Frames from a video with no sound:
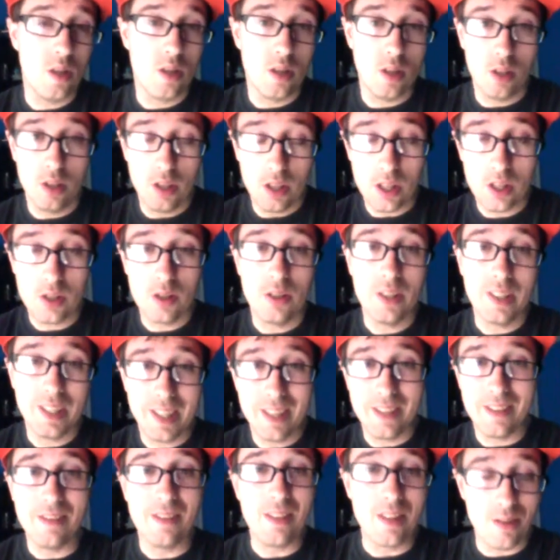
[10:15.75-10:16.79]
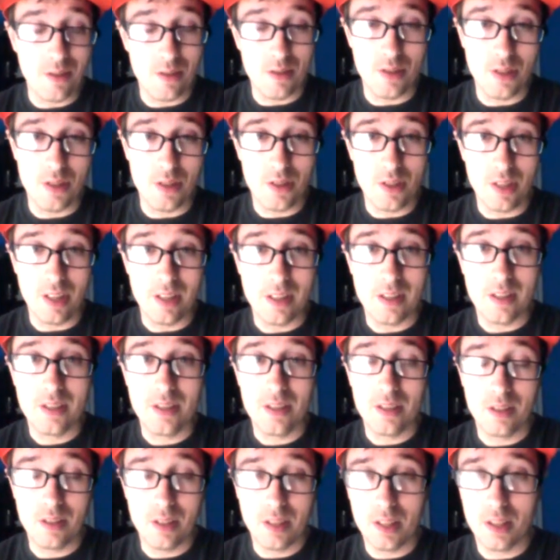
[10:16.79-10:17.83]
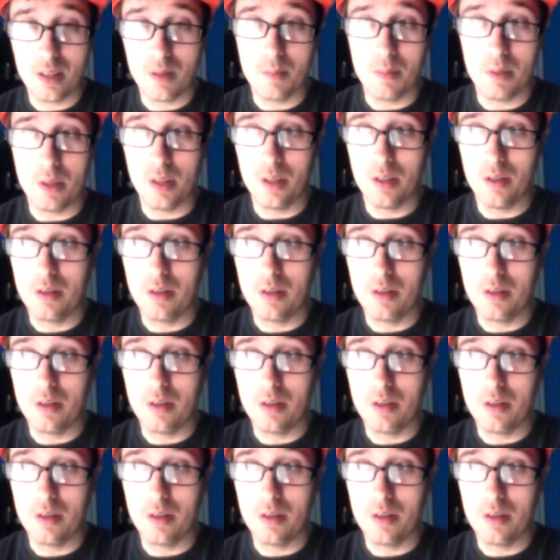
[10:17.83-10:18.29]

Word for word: liquid ice energy drinks till I get the money.